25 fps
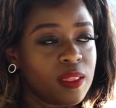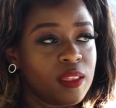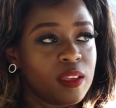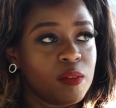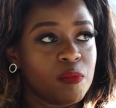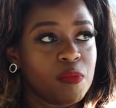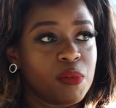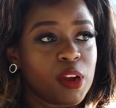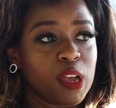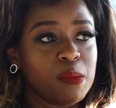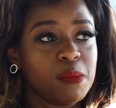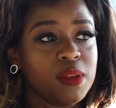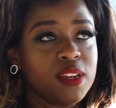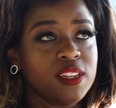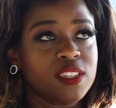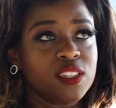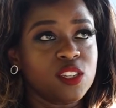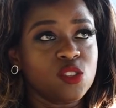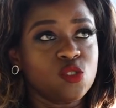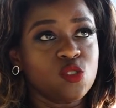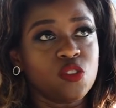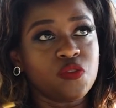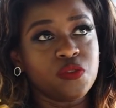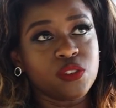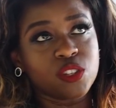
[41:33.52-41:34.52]
The Prime
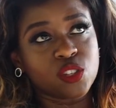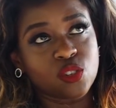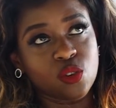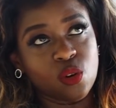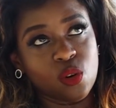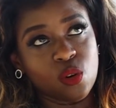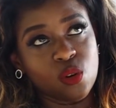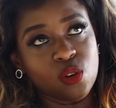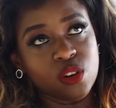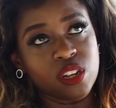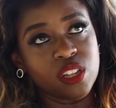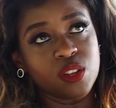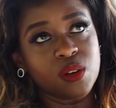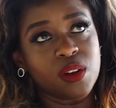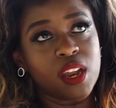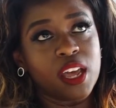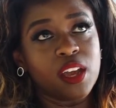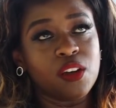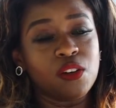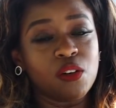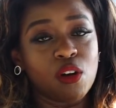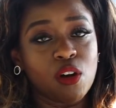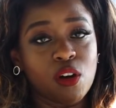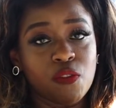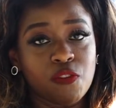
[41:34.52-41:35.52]
Minister's office called and they're
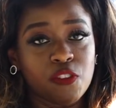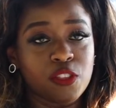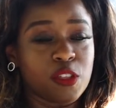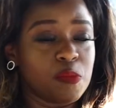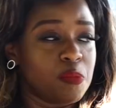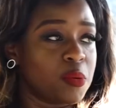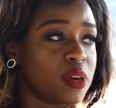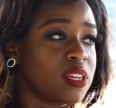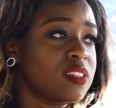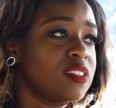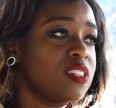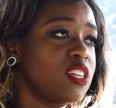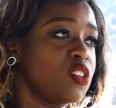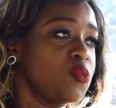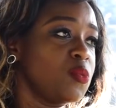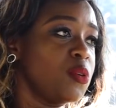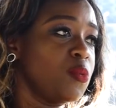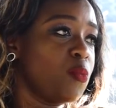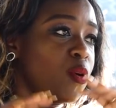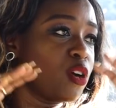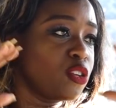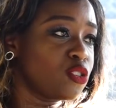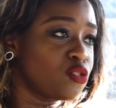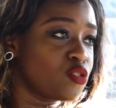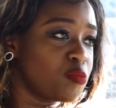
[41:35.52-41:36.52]
like, oh, for the president, we
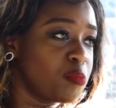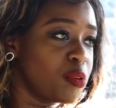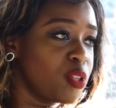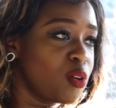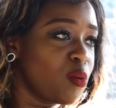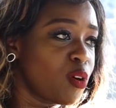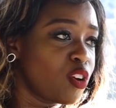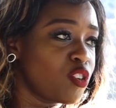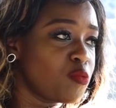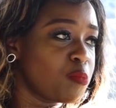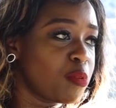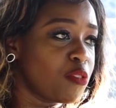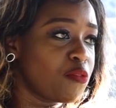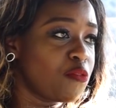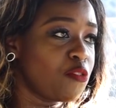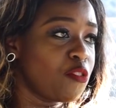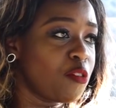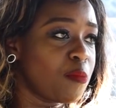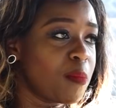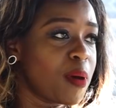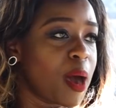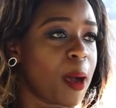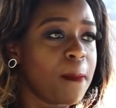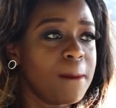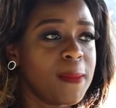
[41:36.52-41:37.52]
want you to be the one to
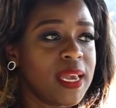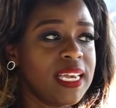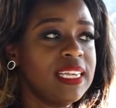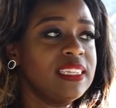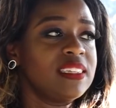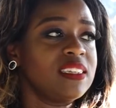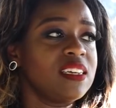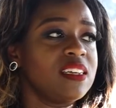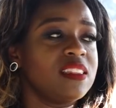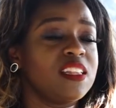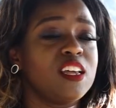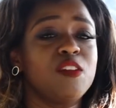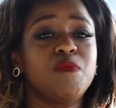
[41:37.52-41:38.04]
perform. Amazing.